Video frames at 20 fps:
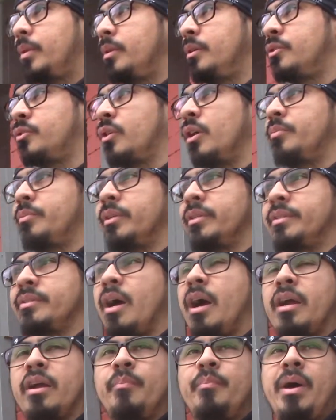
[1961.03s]
Scriptures
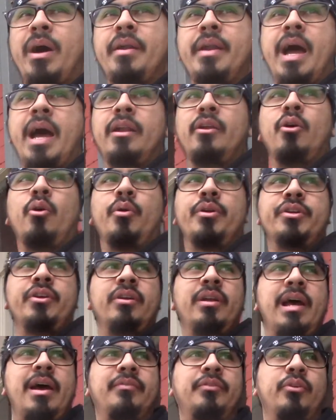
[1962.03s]
talk about not knowing
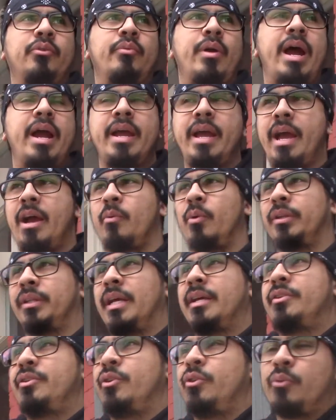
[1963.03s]
your left or right hand, what
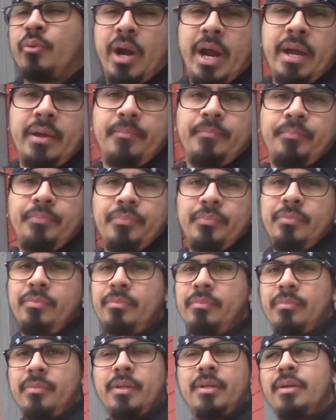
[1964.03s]
they do, right?
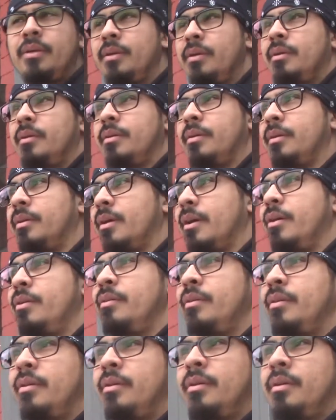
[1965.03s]
You know?
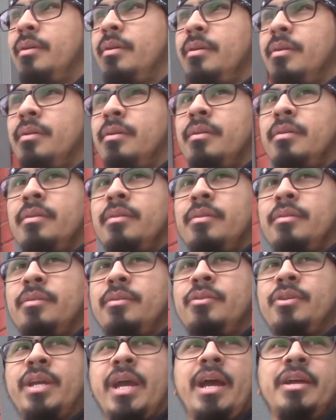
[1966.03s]

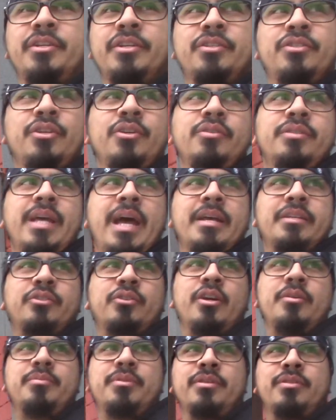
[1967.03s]
You can't just use that
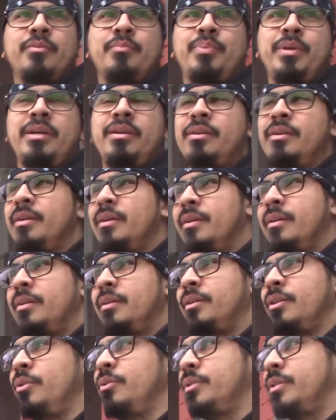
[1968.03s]
scripture to be
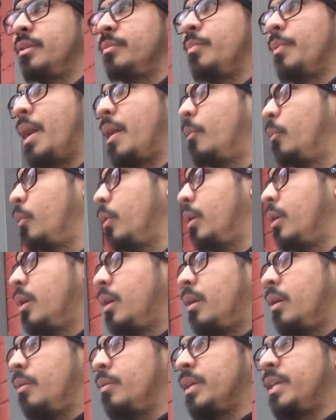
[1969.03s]
using about
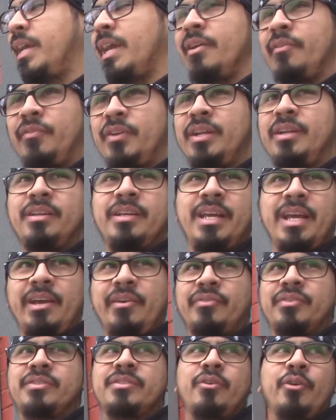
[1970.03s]
giving
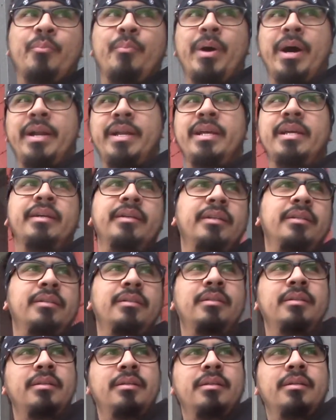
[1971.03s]
gifts or money.
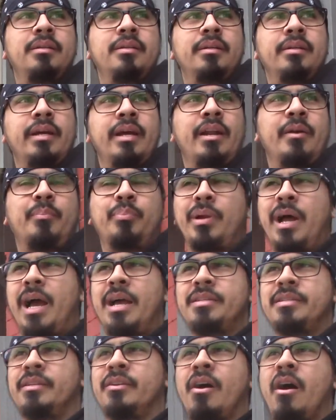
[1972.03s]
It
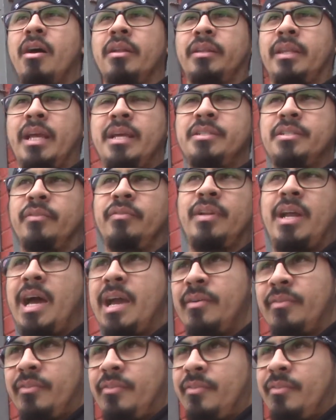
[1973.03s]
applies in all things of life.